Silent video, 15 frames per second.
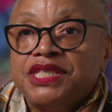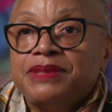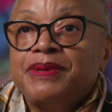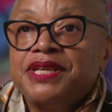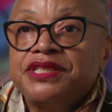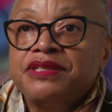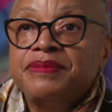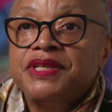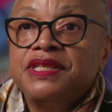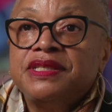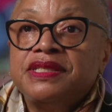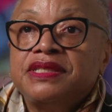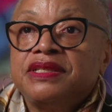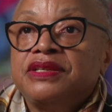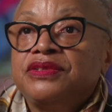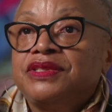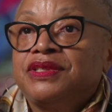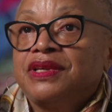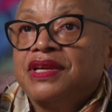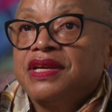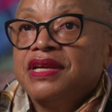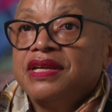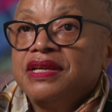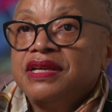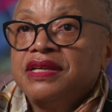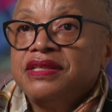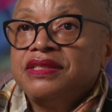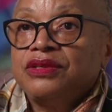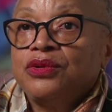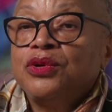specimens, as,
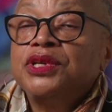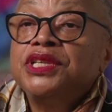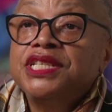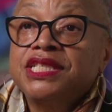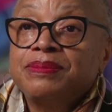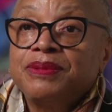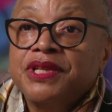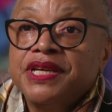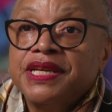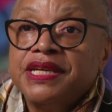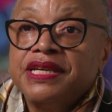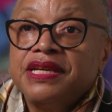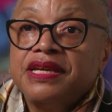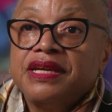as on display.